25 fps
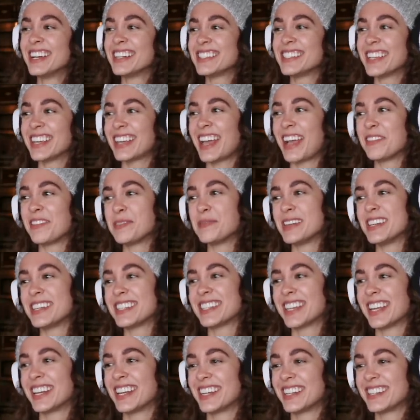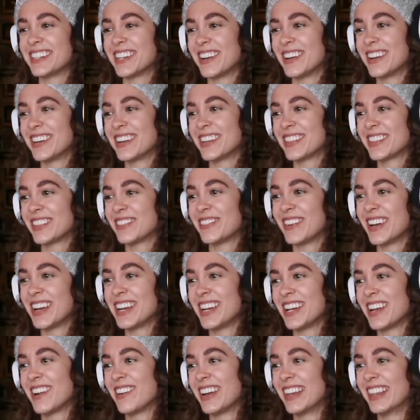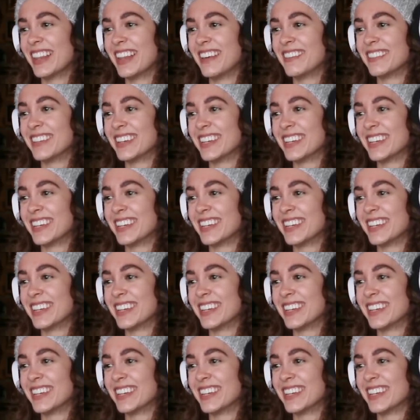it's like everybody's getting a turn at the radio. I love